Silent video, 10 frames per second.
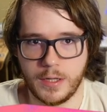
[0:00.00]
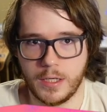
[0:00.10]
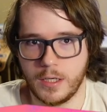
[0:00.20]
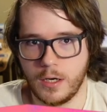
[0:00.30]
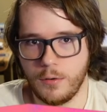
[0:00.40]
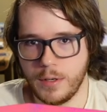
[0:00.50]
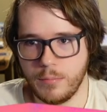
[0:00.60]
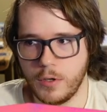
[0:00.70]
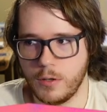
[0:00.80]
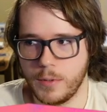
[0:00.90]
then they can go
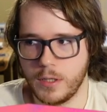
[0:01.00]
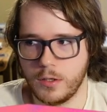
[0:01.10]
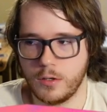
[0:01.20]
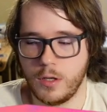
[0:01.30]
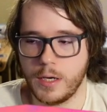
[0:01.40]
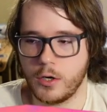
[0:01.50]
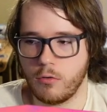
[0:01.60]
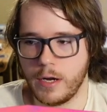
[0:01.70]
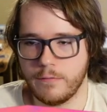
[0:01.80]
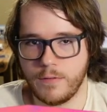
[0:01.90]
imperm, and then you're like,
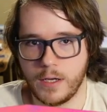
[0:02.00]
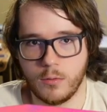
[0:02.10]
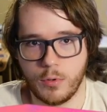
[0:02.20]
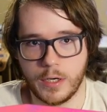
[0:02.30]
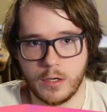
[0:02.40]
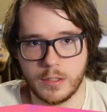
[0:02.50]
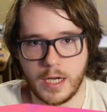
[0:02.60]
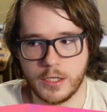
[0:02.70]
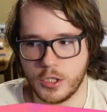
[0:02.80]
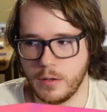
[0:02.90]
great, Final Bringer,
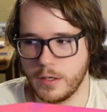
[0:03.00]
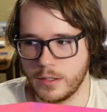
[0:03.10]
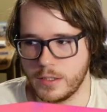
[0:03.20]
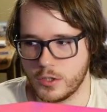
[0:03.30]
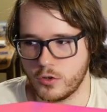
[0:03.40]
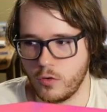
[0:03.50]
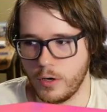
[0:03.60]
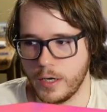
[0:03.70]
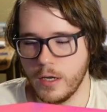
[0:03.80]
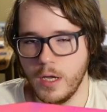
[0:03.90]
dodge it,
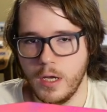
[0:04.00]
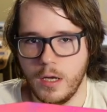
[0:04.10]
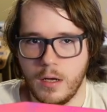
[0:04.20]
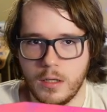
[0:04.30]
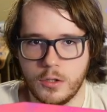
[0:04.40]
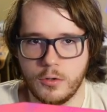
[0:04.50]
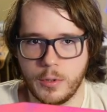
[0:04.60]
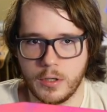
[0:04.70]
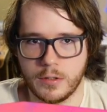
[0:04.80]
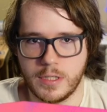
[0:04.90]
destroy a
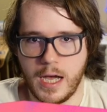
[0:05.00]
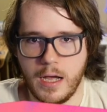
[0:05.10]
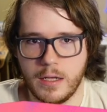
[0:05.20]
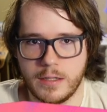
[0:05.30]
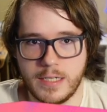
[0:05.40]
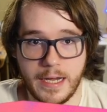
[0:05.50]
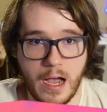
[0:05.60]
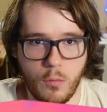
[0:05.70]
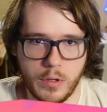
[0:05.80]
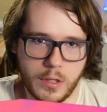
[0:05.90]
Luber, take
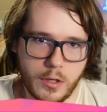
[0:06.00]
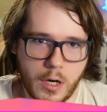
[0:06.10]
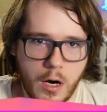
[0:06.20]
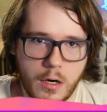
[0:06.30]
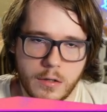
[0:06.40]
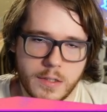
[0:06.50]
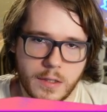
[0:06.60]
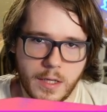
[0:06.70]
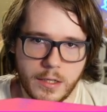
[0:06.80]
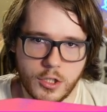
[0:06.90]
out one of their cards,
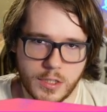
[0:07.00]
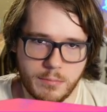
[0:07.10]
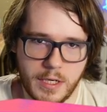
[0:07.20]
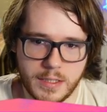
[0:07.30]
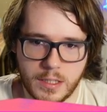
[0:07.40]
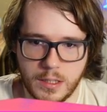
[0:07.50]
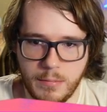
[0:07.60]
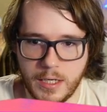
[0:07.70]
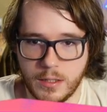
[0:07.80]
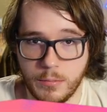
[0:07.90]
and then just basically
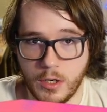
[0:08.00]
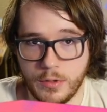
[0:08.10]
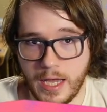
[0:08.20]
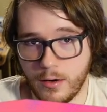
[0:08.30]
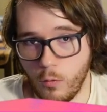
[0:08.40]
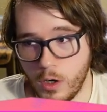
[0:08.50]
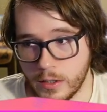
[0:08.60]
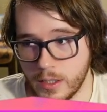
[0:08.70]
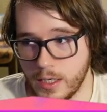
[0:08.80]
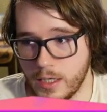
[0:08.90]
make them go
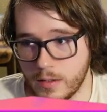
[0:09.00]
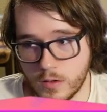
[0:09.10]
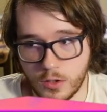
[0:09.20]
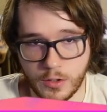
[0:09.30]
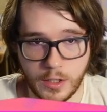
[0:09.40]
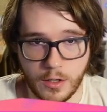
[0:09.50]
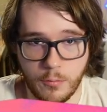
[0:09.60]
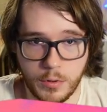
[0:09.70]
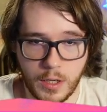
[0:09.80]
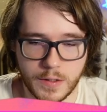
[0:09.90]
neg1 and you're gonna go
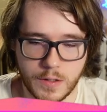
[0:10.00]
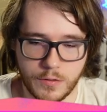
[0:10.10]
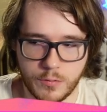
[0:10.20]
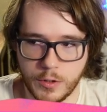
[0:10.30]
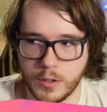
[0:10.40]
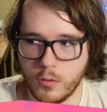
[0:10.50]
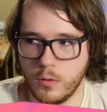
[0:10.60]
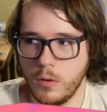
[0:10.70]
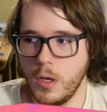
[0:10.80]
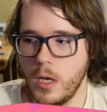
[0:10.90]
plus. So it's really
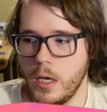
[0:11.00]
cool.